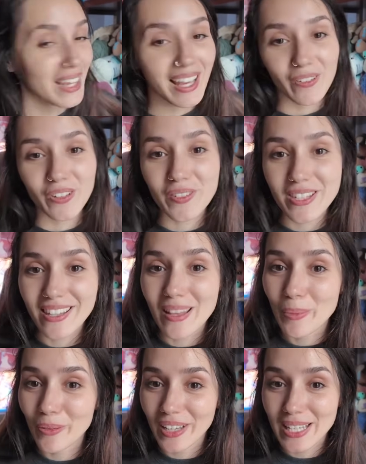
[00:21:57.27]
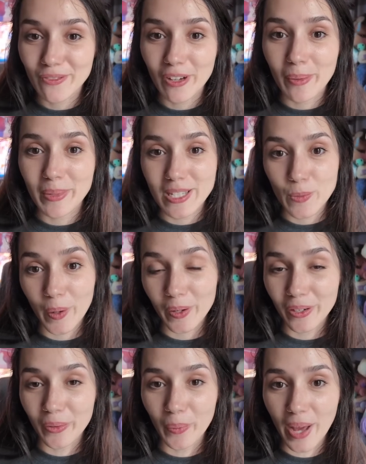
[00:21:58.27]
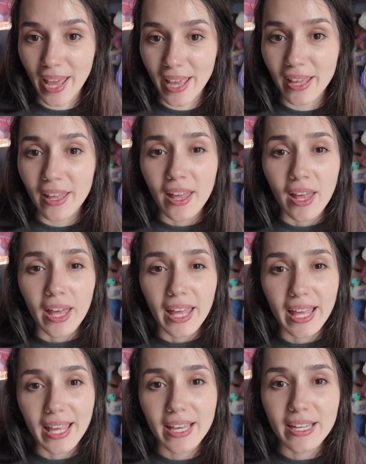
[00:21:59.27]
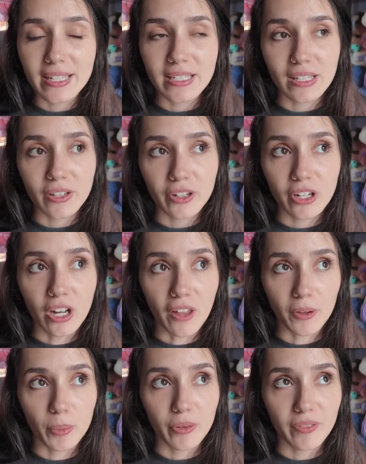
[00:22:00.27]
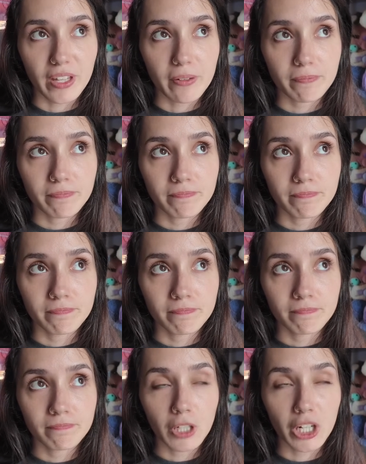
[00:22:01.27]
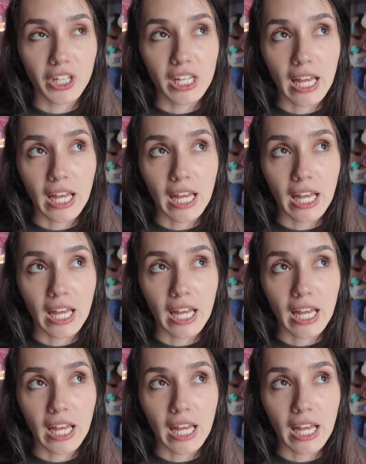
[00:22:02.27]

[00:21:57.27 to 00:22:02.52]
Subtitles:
If you haven't seen that movie, it's from Spirited Away, and they're in another movie. Are they in